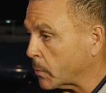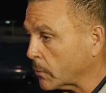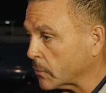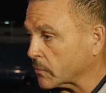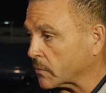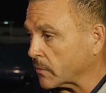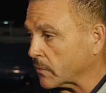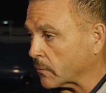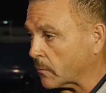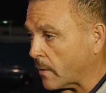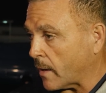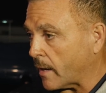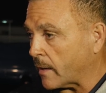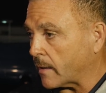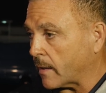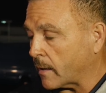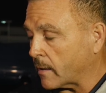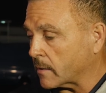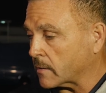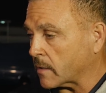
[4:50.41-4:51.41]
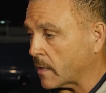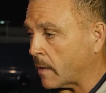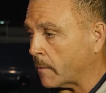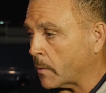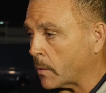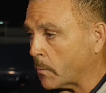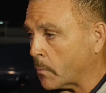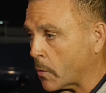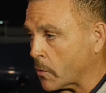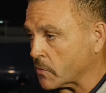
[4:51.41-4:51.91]
pull to the right anytime
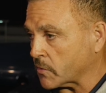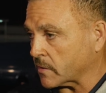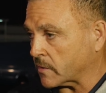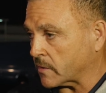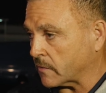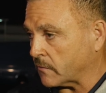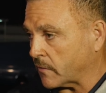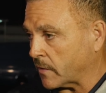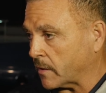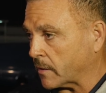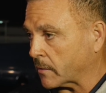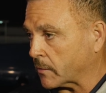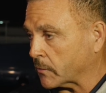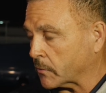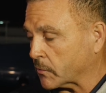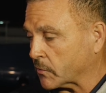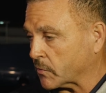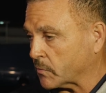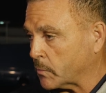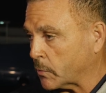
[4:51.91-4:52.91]
an emergency vehicle is